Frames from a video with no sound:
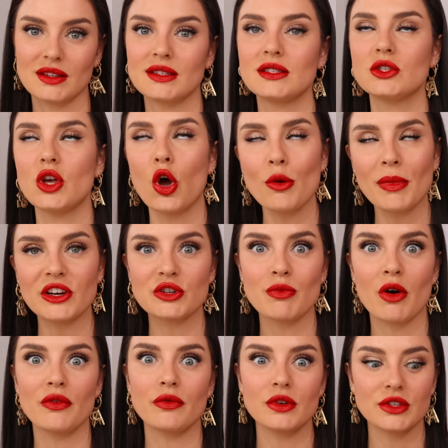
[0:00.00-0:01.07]
So much
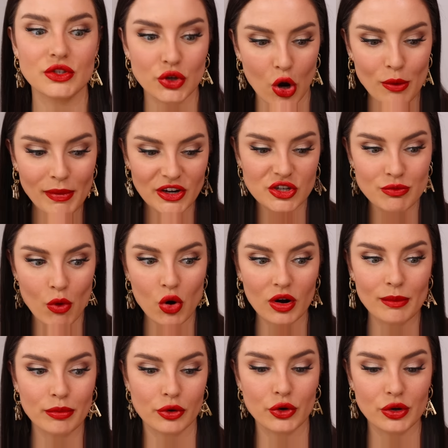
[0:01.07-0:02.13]
more
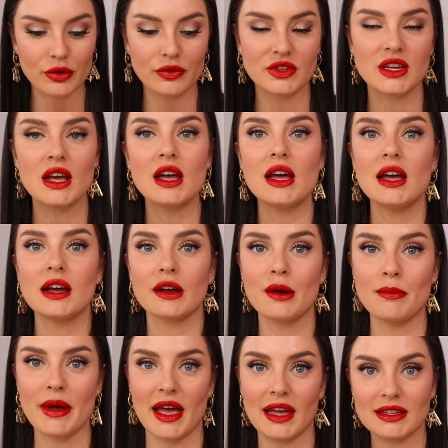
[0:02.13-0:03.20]
improved
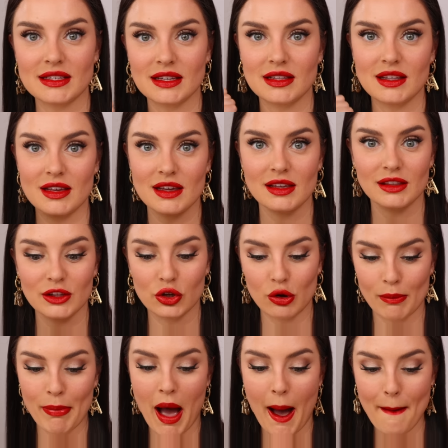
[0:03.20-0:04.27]
compared to the little
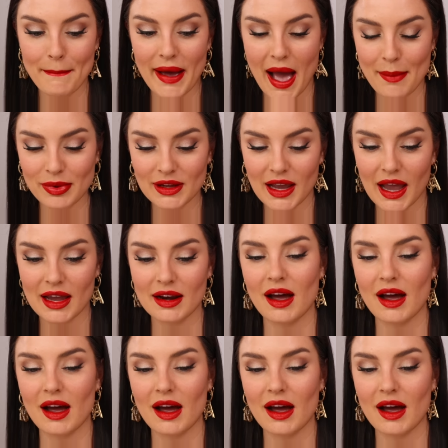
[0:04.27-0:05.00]
pump applicator.